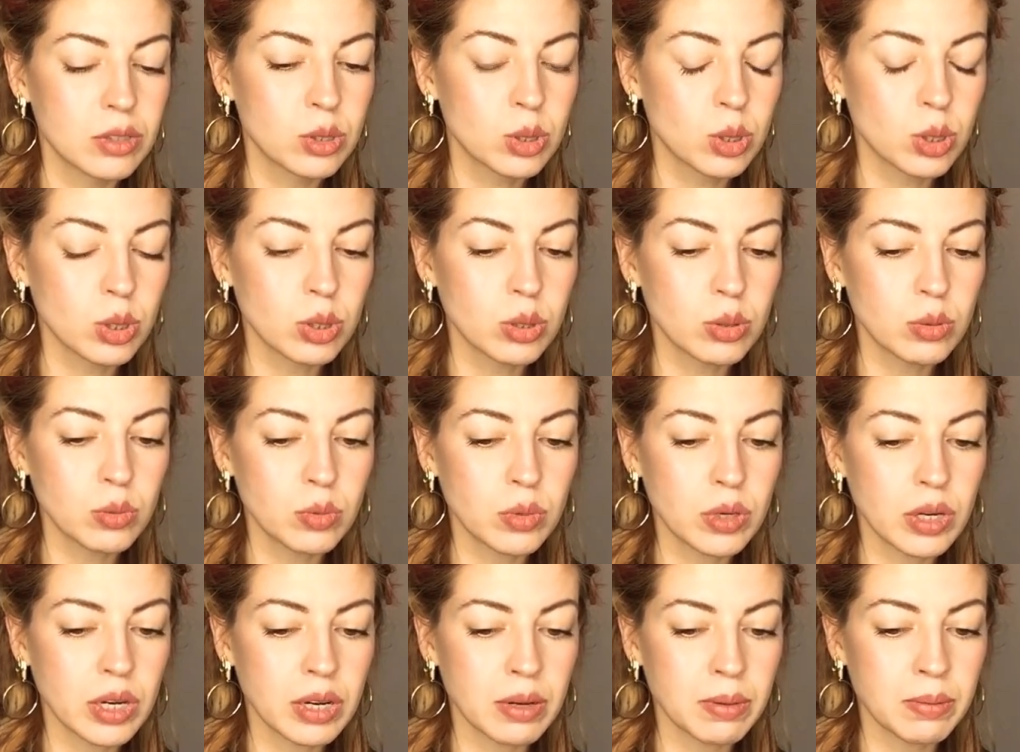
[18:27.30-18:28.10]
to
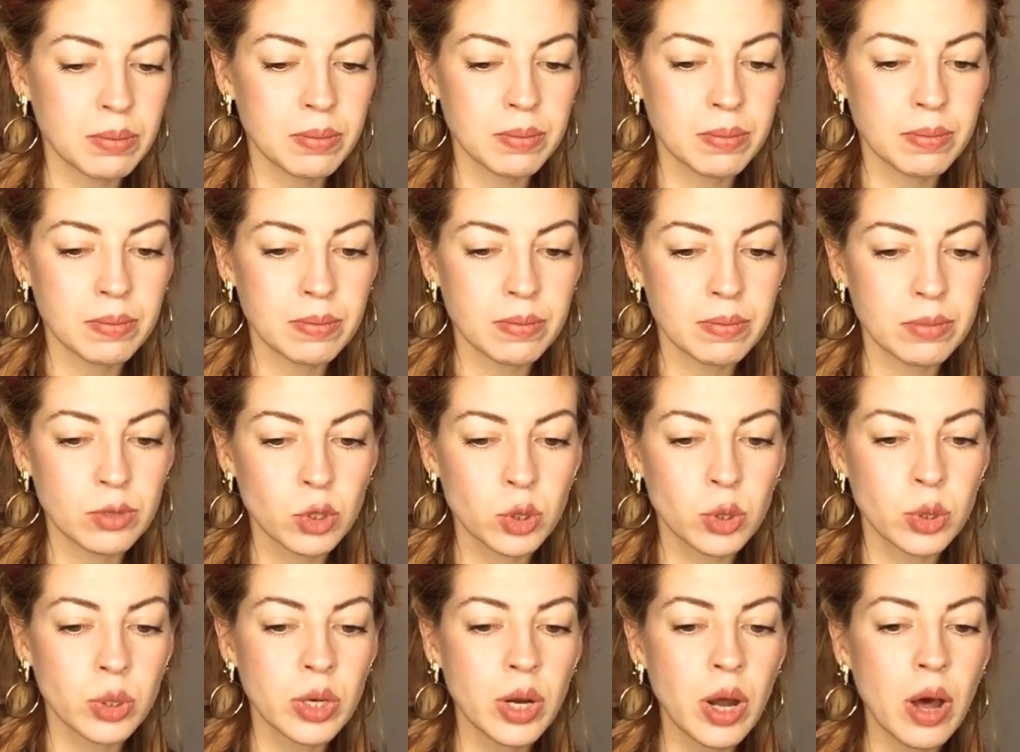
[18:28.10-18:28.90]
um
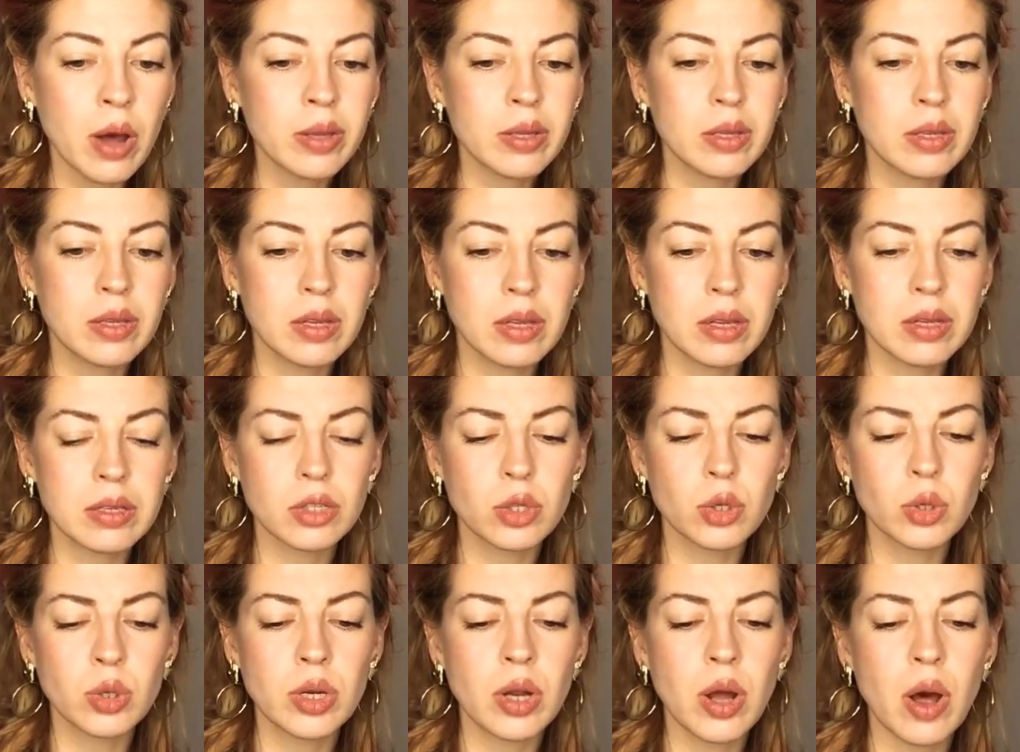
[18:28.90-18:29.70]
to not
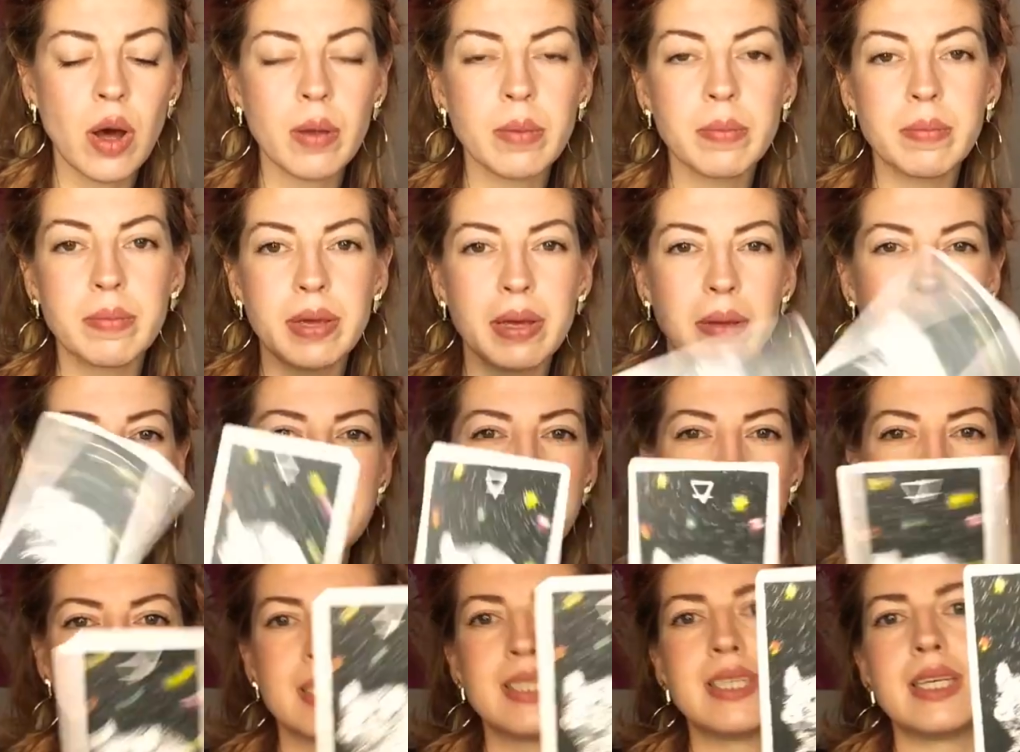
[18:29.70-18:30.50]
to not be
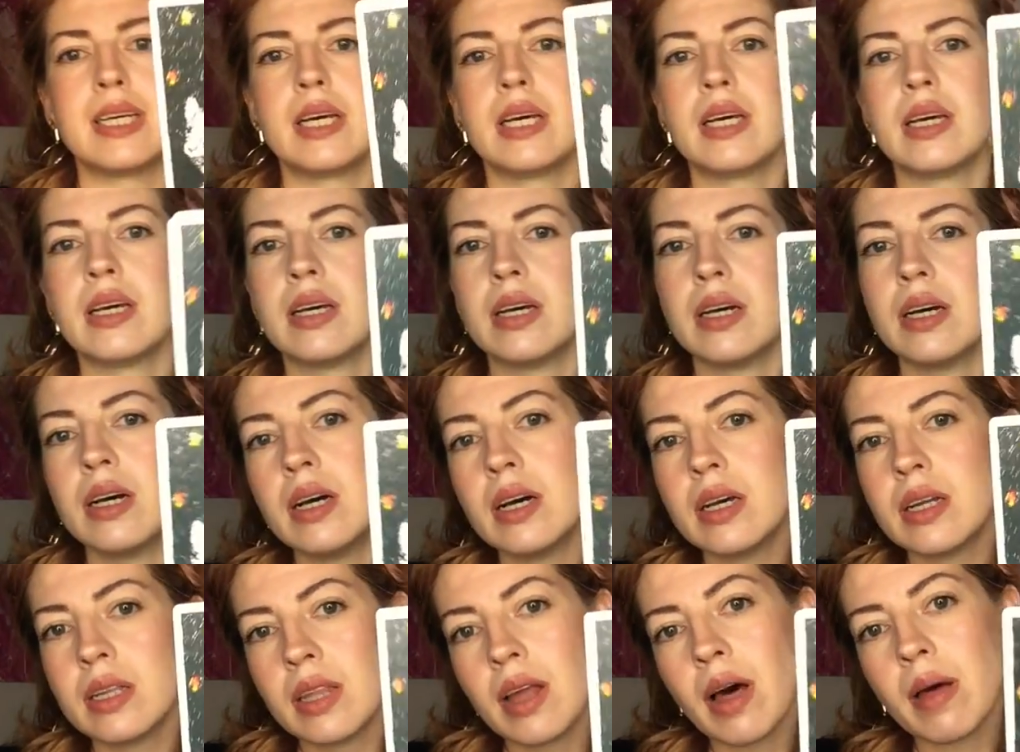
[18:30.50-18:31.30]
busy,
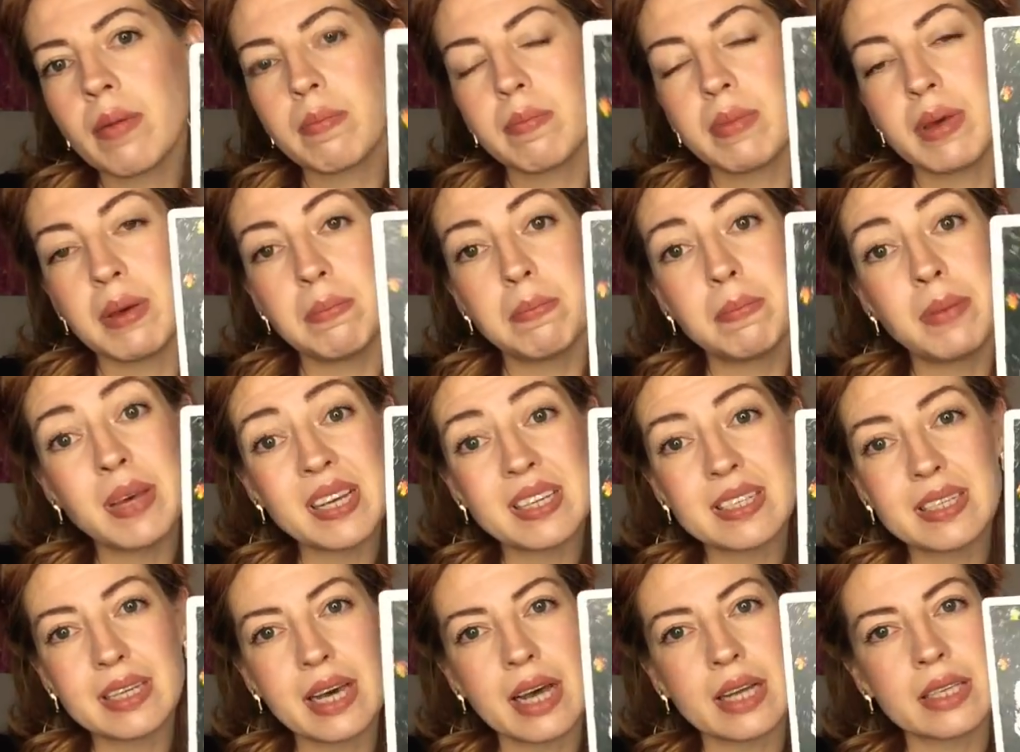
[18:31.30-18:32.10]
not be
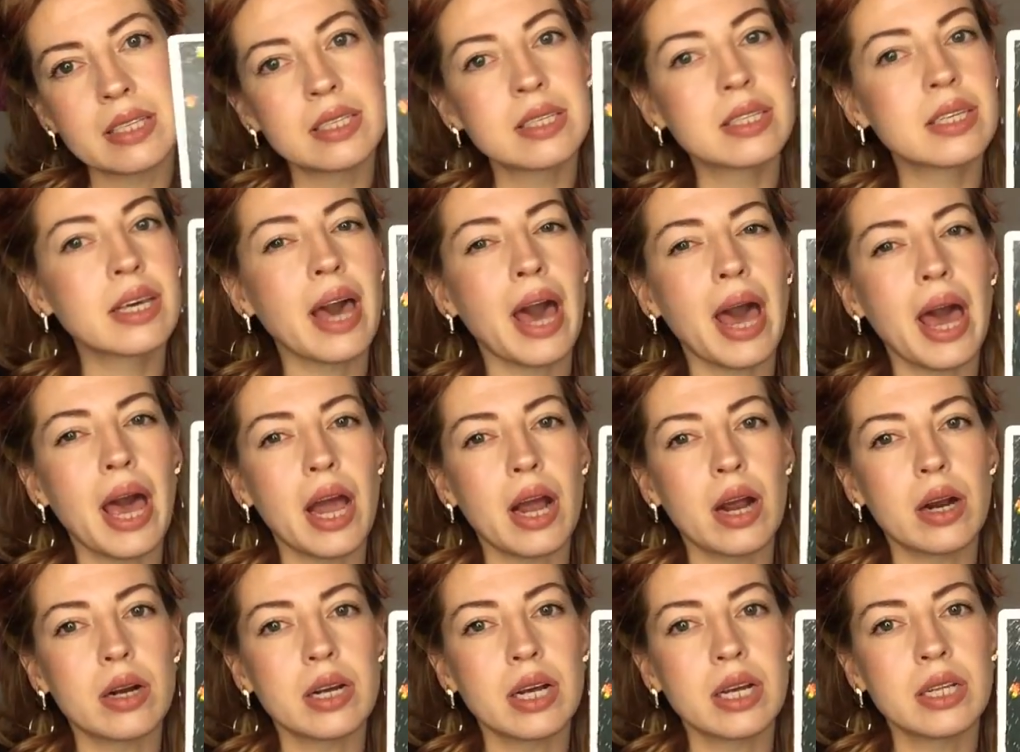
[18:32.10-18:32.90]
busy and
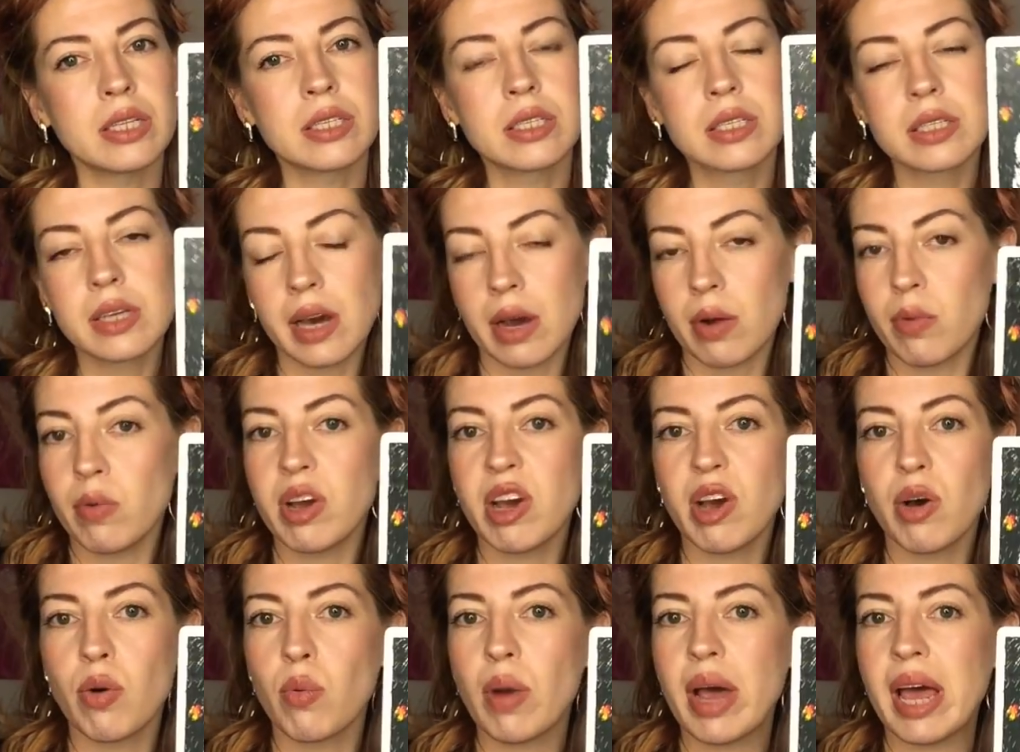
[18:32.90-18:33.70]
scared and
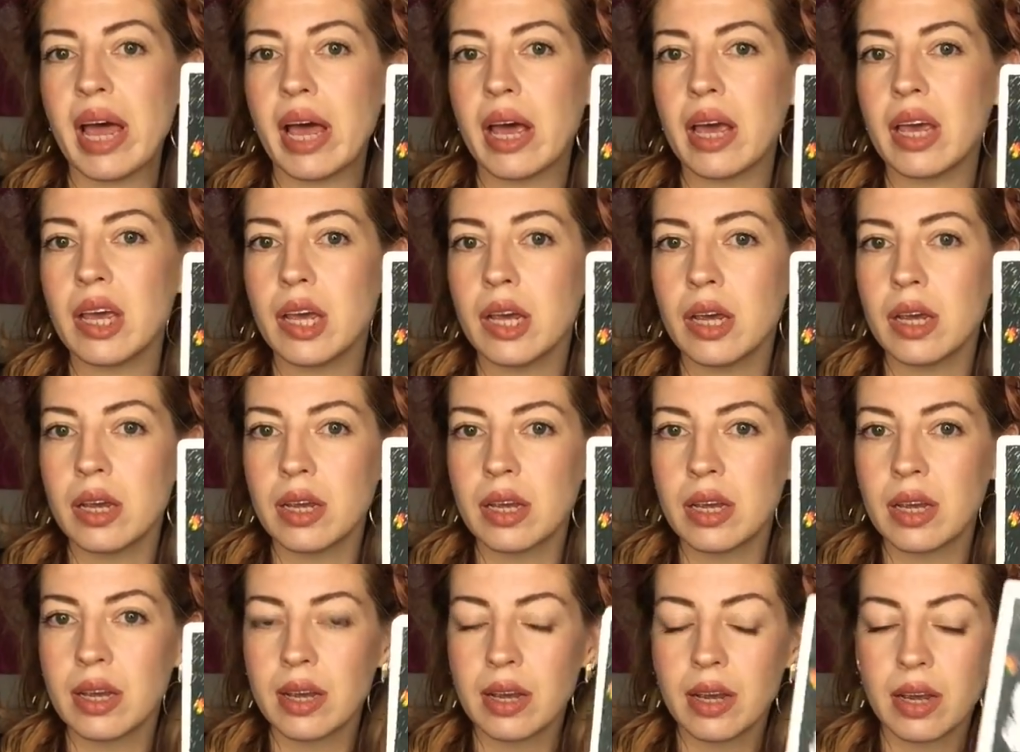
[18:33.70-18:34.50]
scurry away
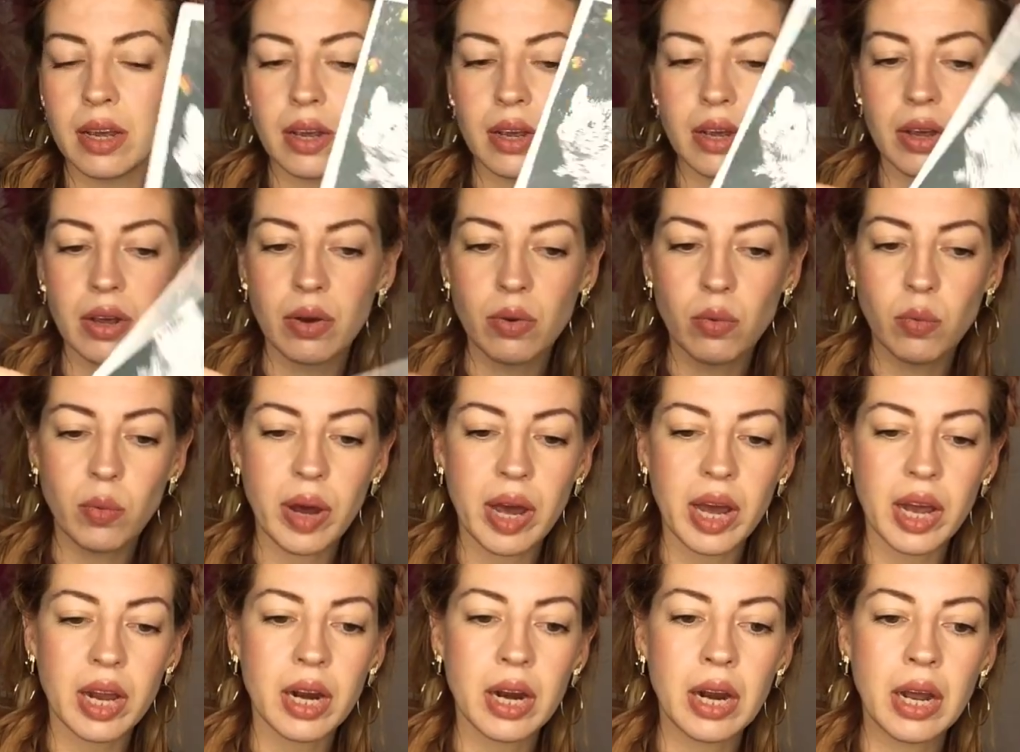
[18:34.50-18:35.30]

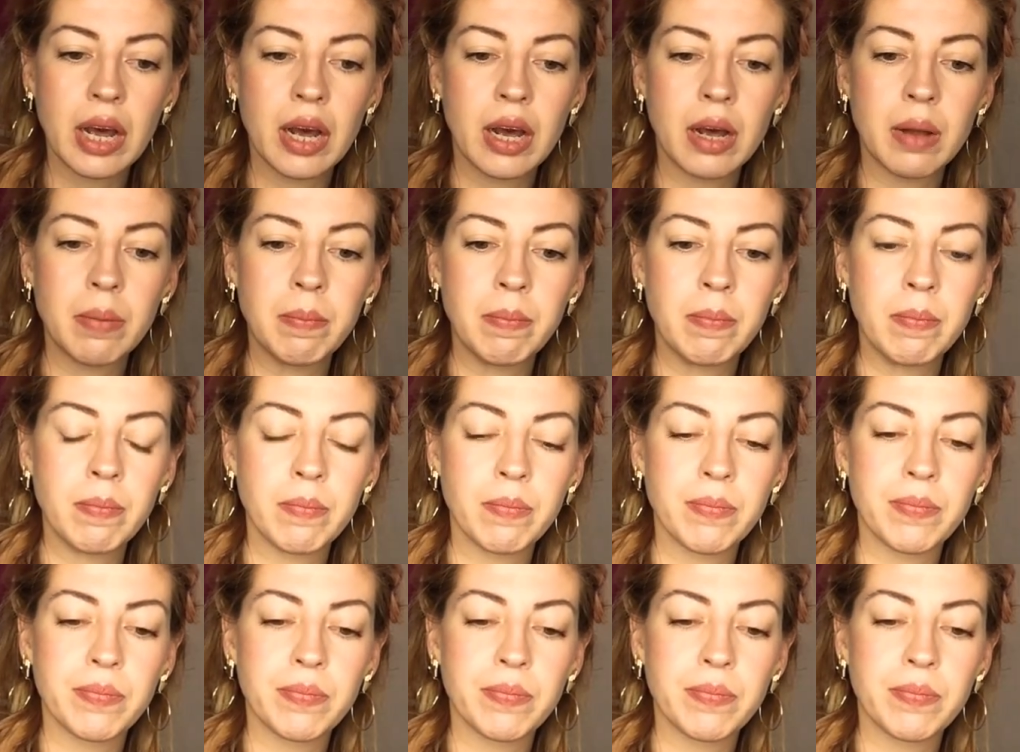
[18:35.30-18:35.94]
when um